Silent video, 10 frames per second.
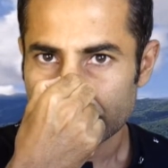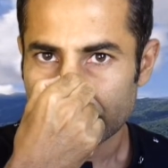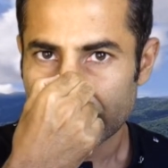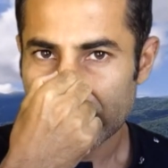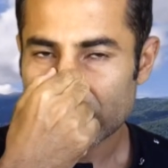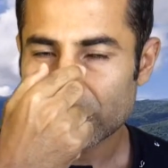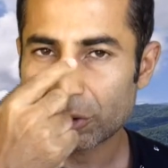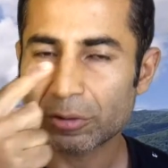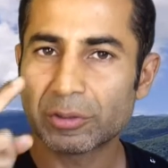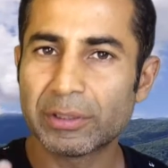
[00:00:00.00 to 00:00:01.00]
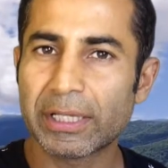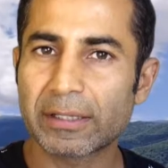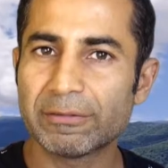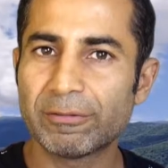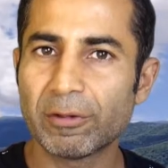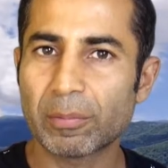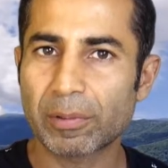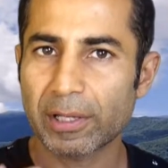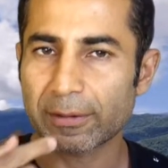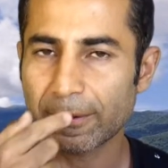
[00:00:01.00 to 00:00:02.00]
Make sure to take a full
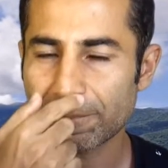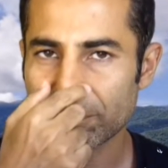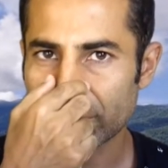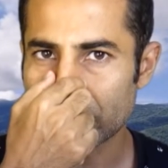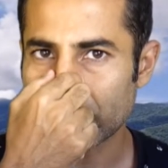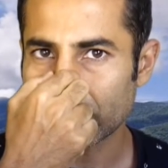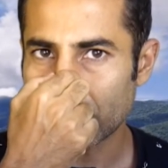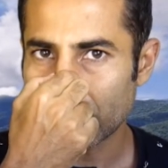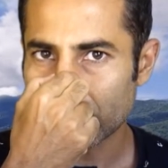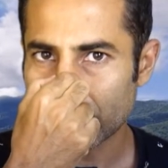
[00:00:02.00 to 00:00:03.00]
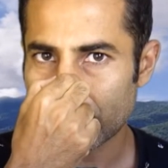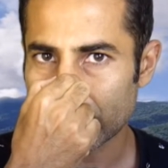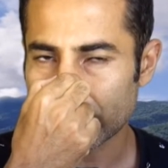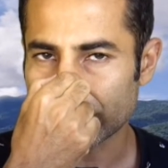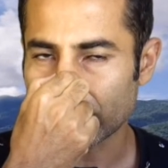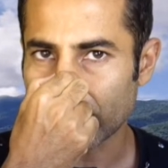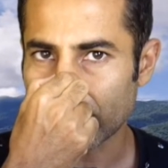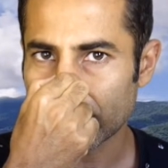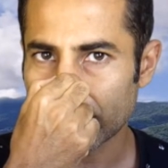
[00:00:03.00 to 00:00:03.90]
breath. You can hold the breath if you like,